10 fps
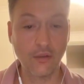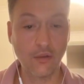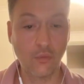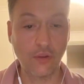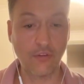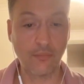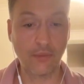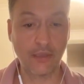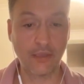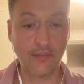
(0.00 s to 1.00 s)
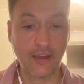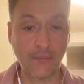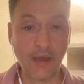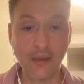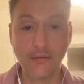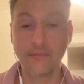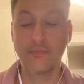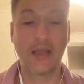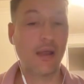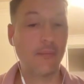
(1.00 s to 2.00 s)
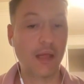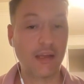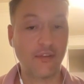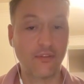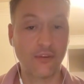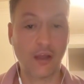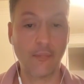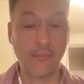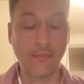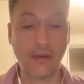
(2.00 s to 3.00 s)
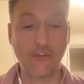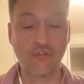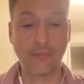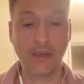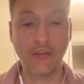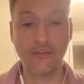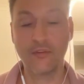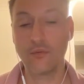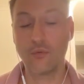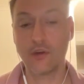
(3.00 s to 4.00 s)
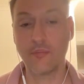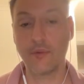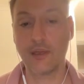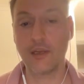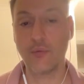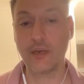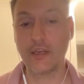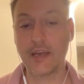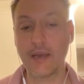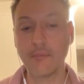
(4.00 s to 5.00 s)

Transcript: we simply take back and black is up an extra piece, completely winning game.